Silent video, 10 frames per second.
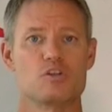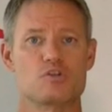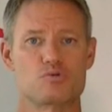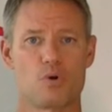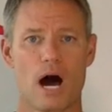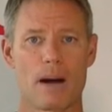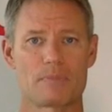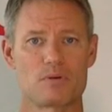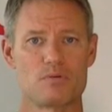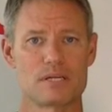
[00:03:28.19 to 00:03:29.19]
drop
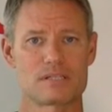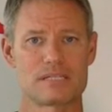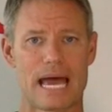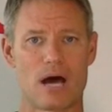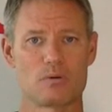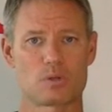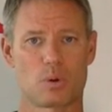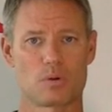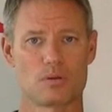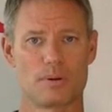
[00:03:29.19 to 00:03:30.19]
the wrist down
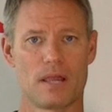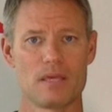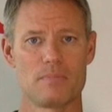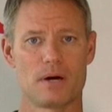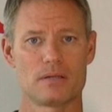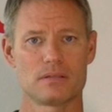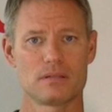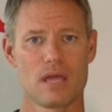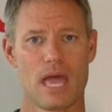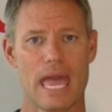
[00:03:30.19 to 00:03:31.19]
toward the belly button,
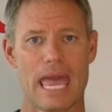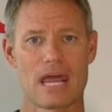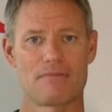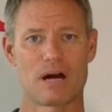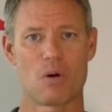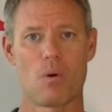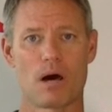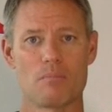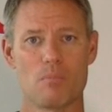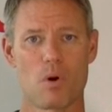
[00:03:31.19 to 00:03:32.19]
and if I
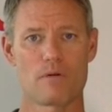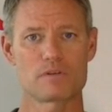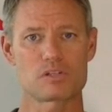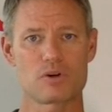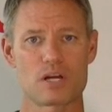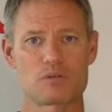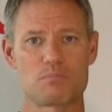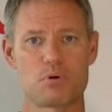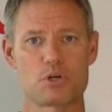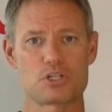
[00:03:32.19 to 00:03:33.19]
want more of a stretch,
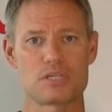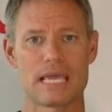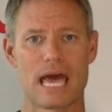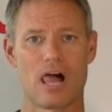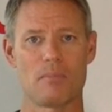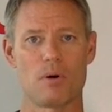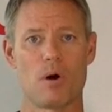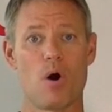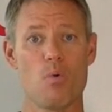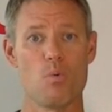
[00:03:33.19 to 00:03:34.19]
push the
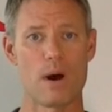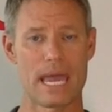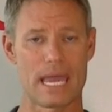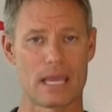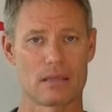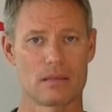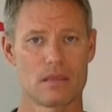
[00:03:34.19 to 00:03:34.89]
elbow away.